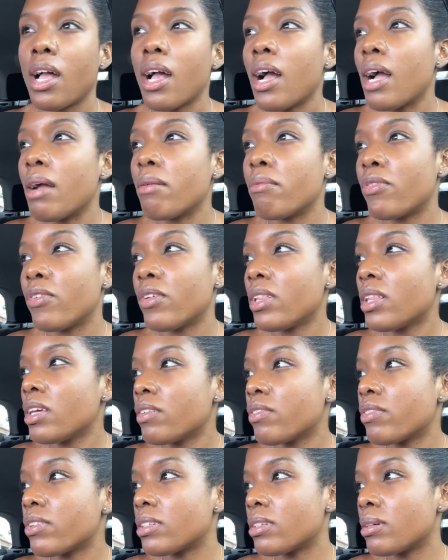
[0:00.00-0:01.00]
I'm feeling
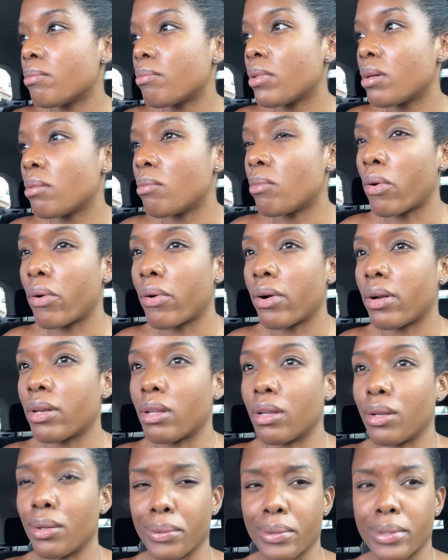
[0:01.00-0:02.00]
for something more on the
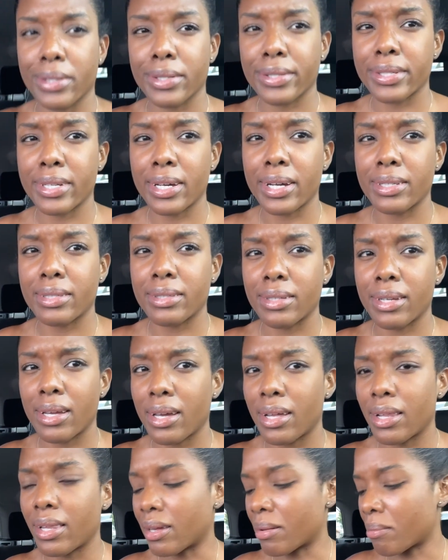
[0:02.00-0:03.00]
local side today,
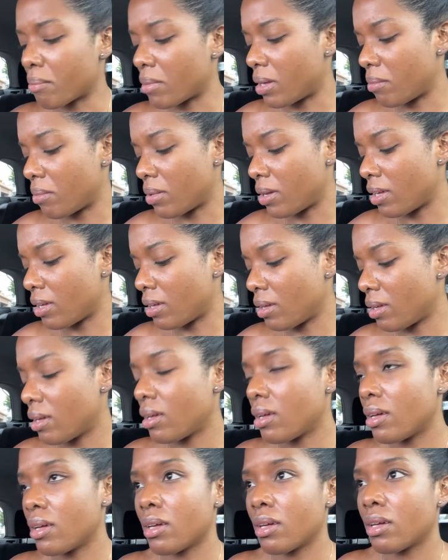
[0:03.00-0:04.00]
like maybe
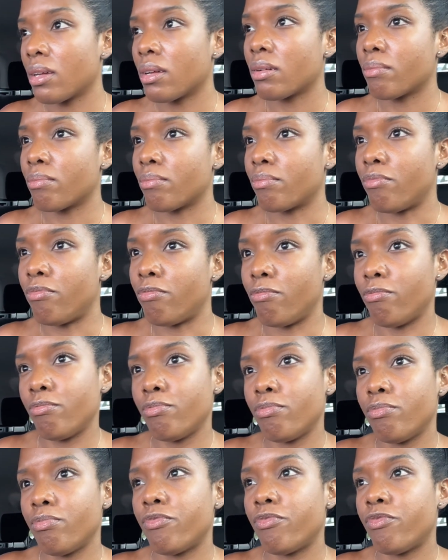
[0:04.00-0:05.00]

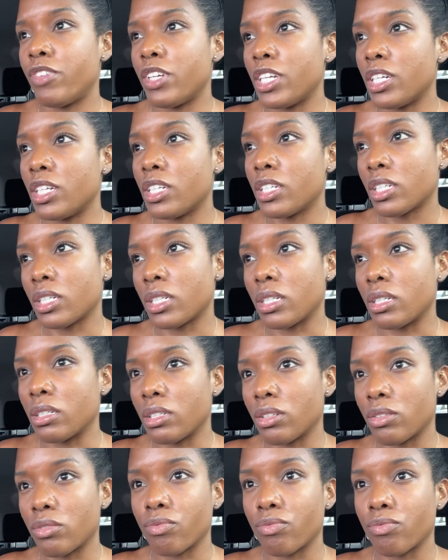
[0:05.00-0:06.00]
fish
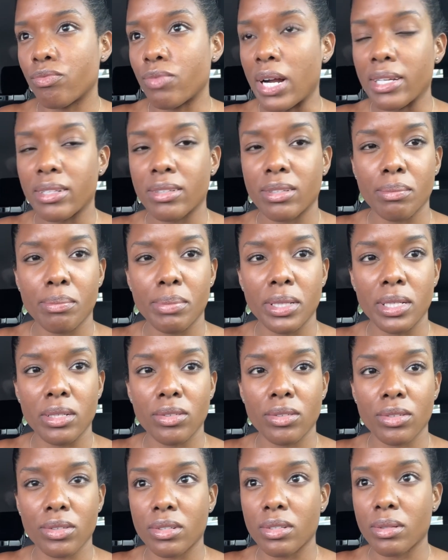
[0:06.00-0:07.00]
and rice and
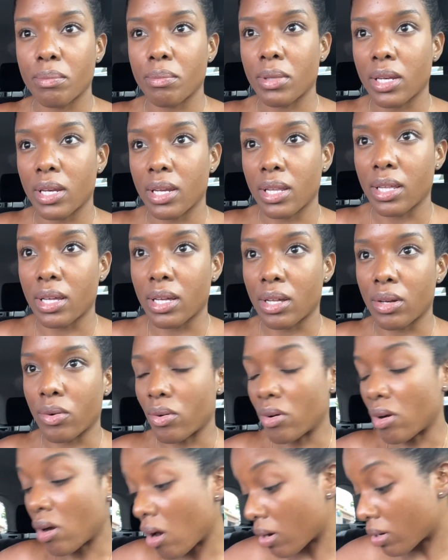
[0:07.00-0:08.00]
peas or something like that, or
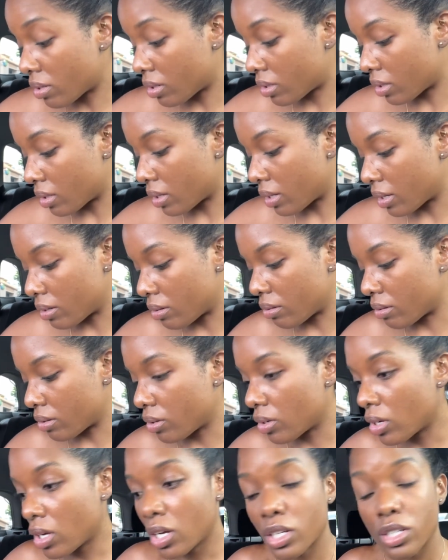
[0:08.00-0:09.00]
oxtail, I don't know.
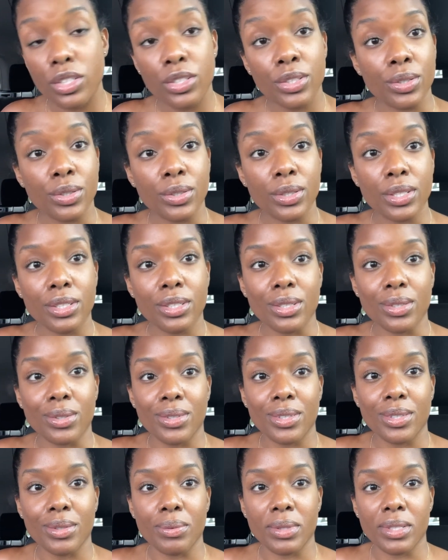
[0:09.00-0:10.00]
So let's go
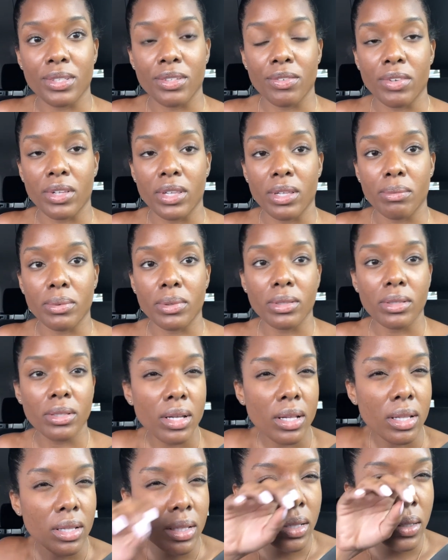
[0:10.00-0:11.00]
see what's available.
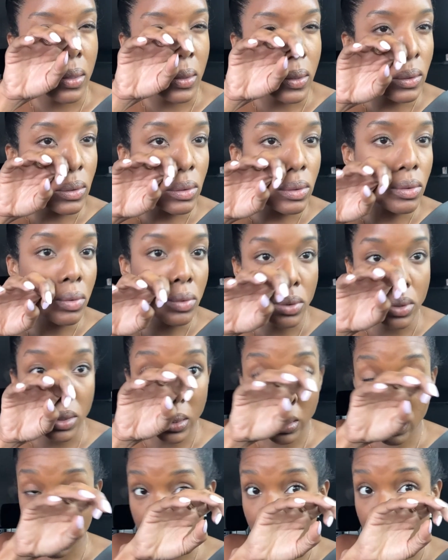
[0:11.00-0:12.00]
I look a little
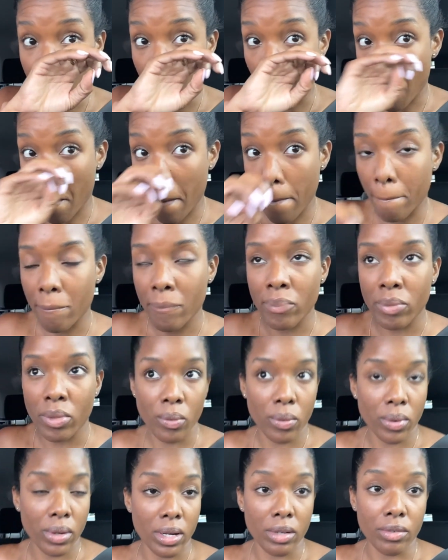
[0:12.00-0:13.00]
greasy, but
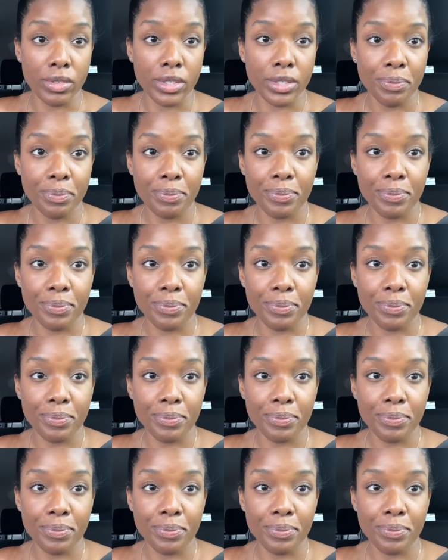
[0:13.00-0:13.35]
whatever.